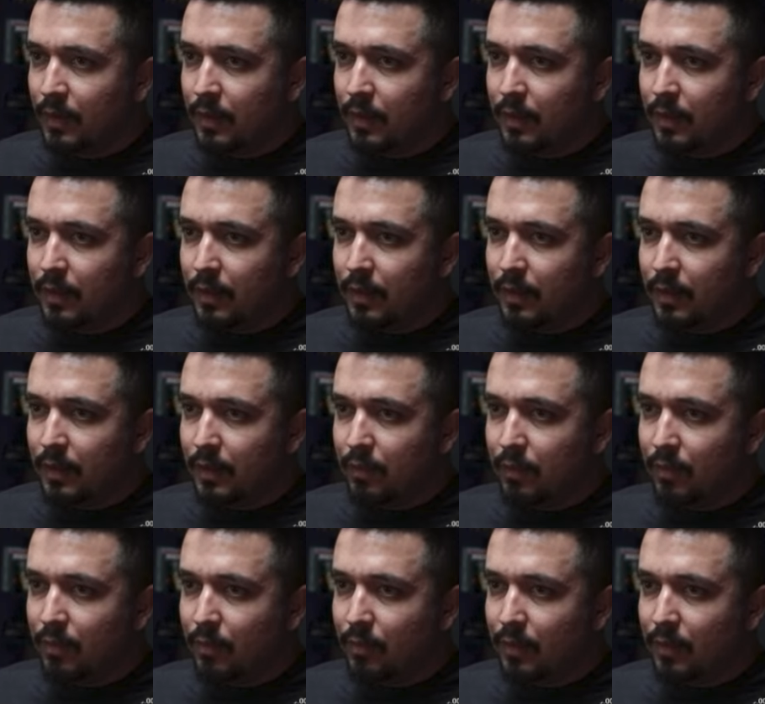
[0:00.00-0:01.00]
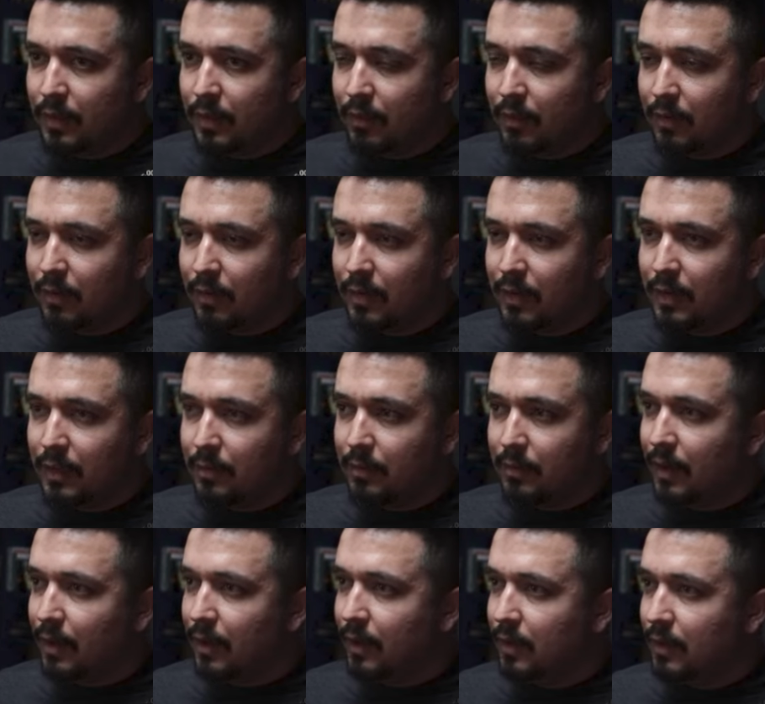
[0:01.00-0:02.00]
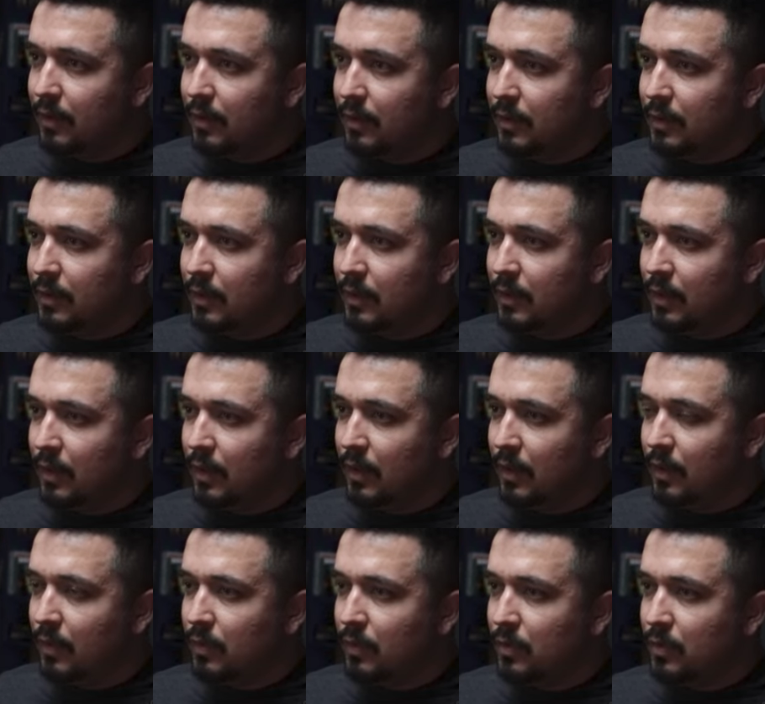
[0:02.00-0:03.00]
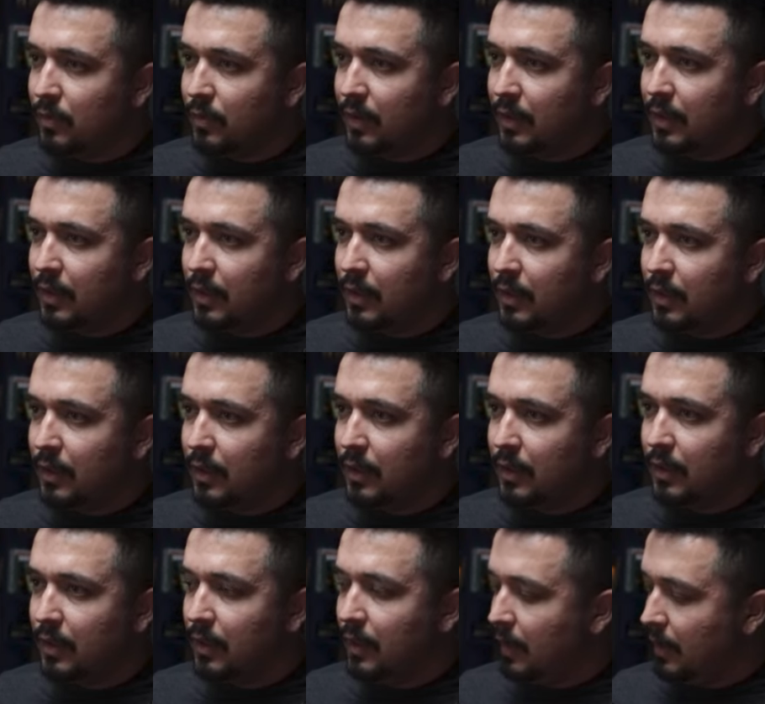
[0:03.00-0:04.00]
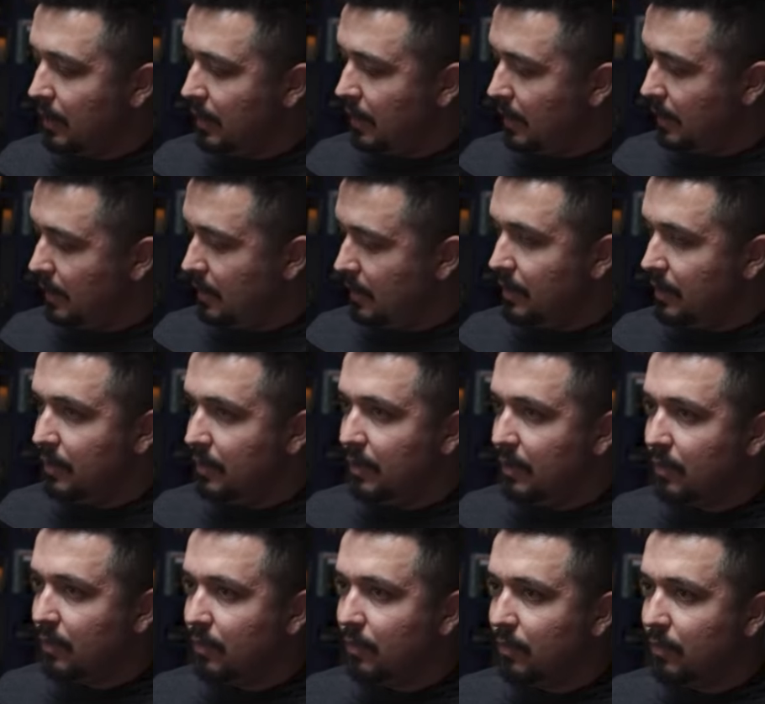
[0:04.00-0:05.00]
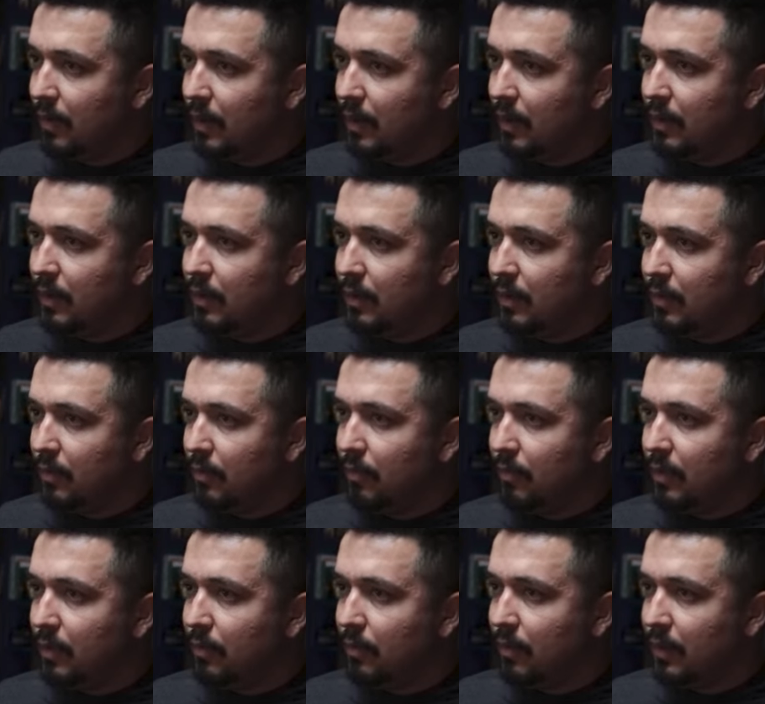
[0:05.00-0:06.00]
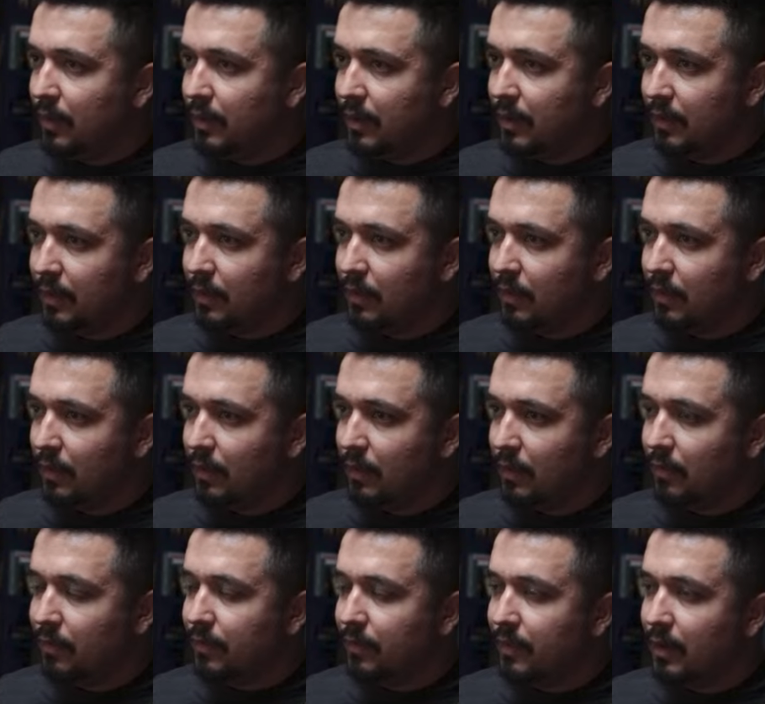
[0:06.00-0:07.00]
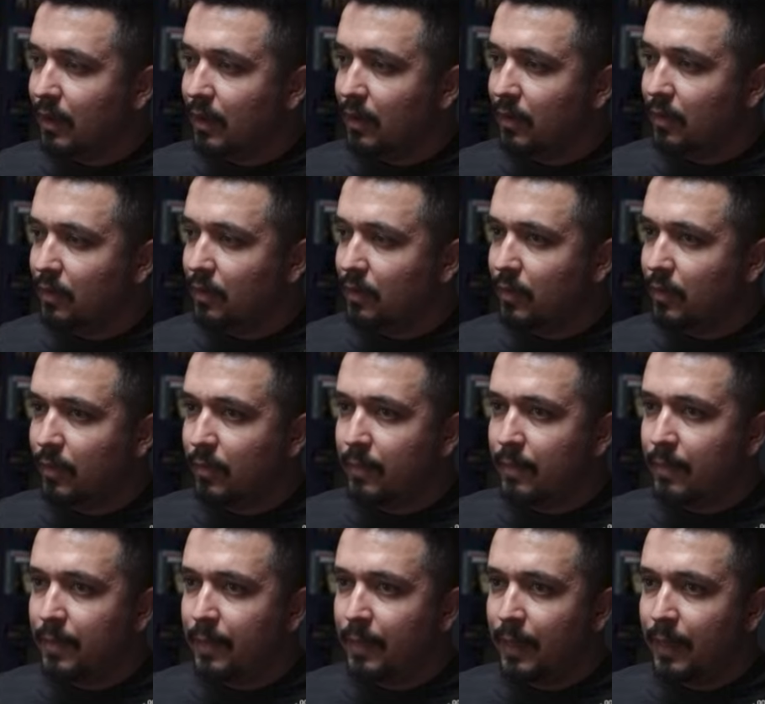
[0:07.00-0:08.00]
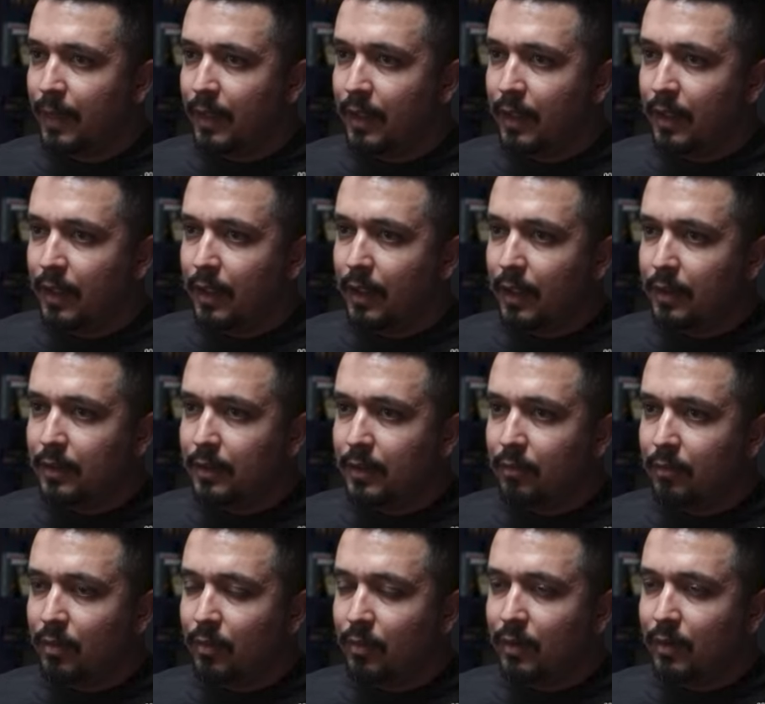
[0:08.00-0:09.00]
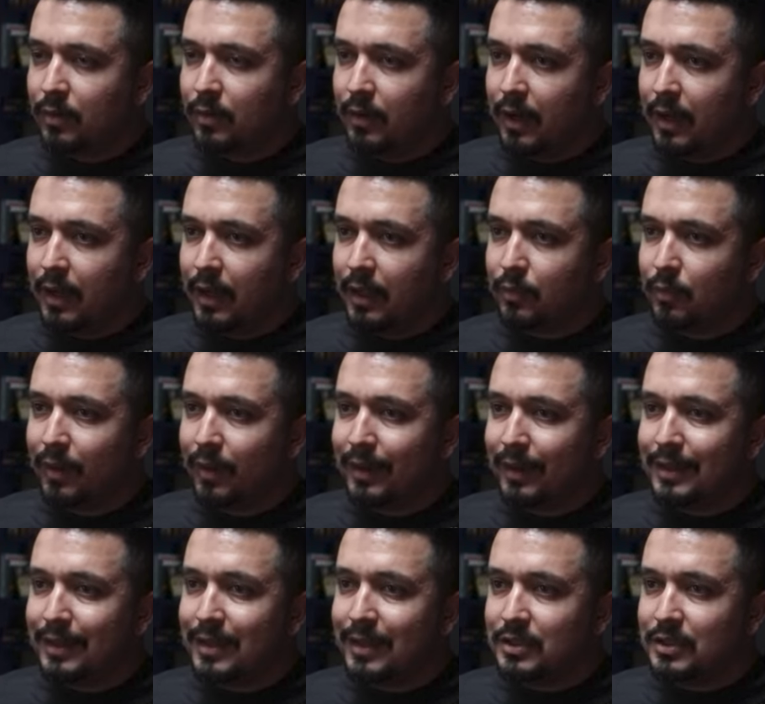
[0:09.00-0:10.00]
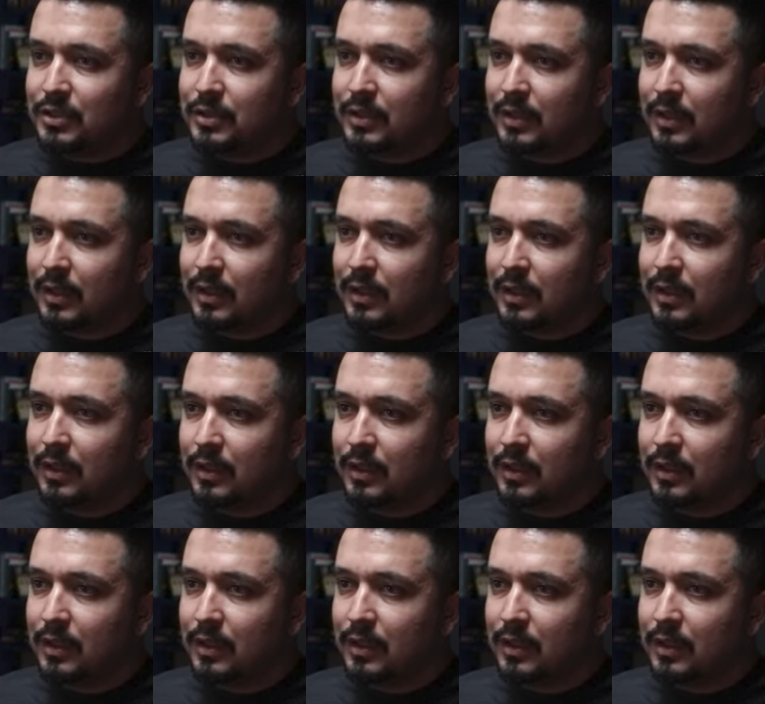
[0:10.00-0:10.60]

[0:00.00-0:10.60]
then again we want another EMA 20, and then this one we want in the color of yellow. And then we want to add one additional